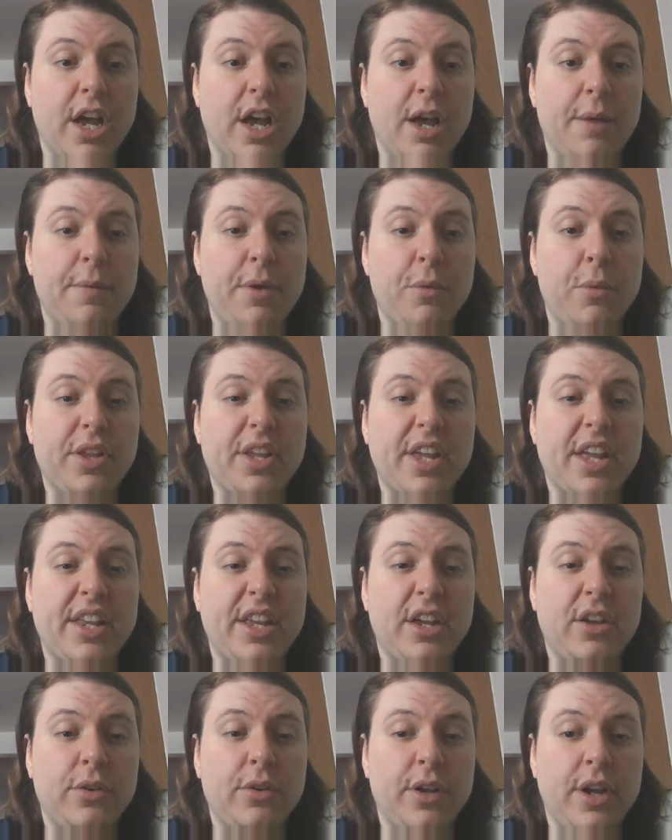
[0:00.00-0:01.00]
I mean, what kind of
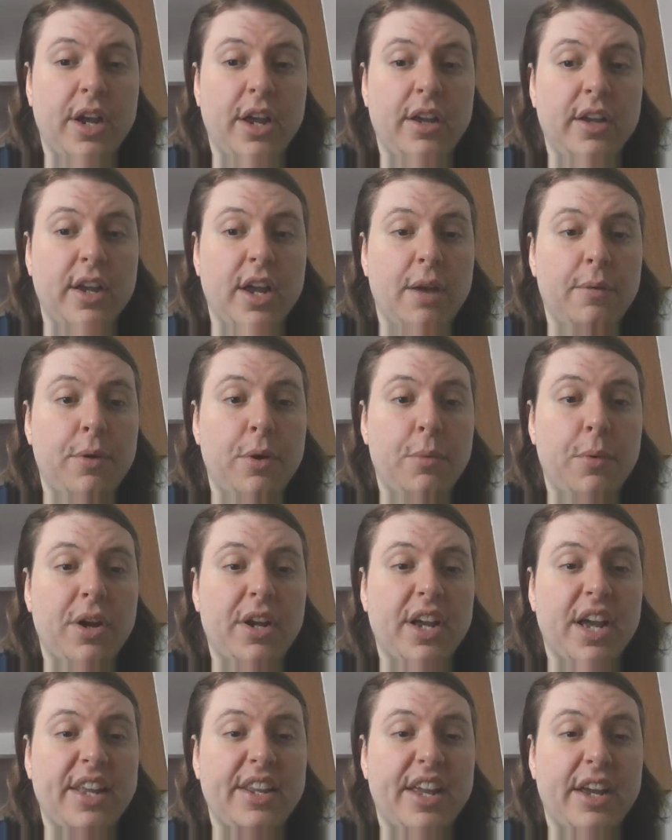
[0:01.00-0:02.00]
hell, I mean, what
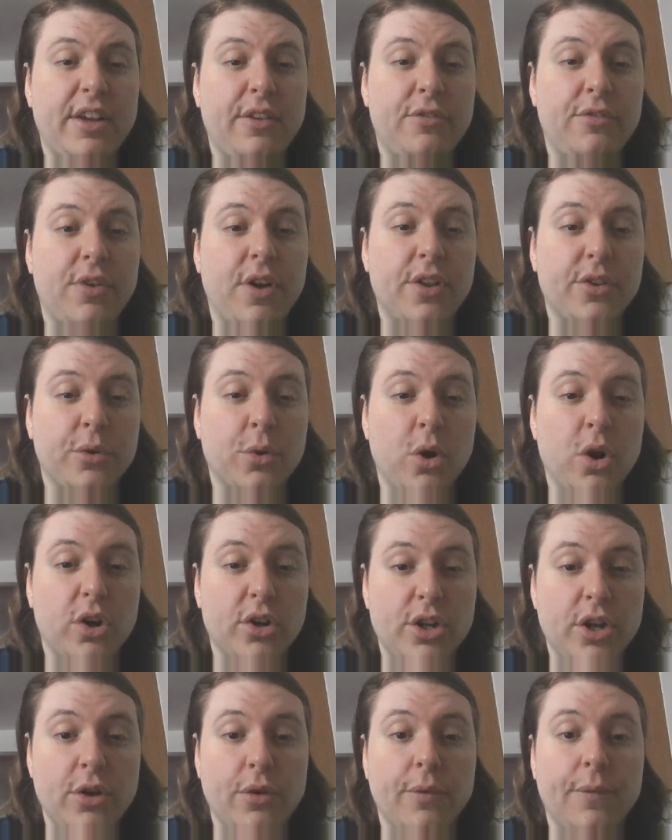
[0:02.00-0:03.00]
kind of hell father are
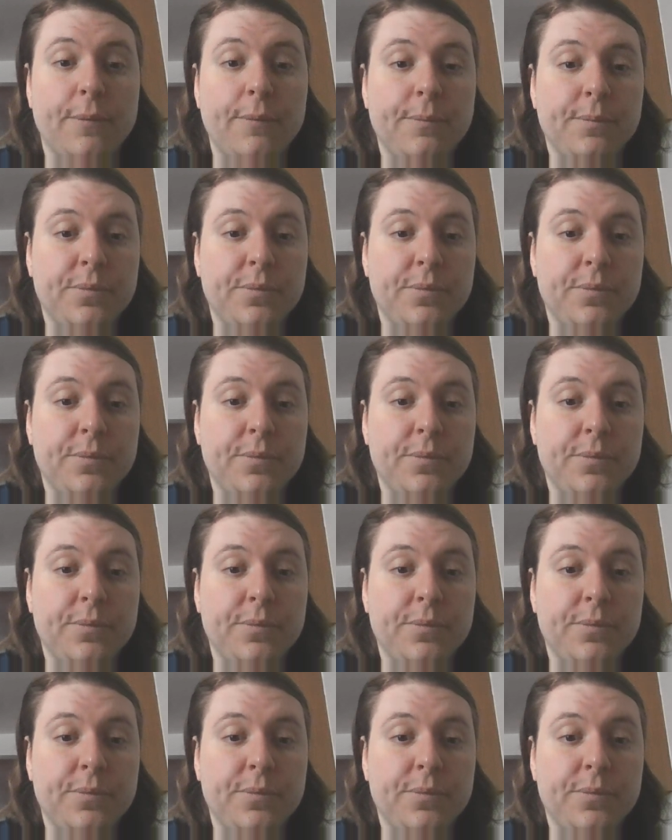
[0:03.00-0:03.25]
you?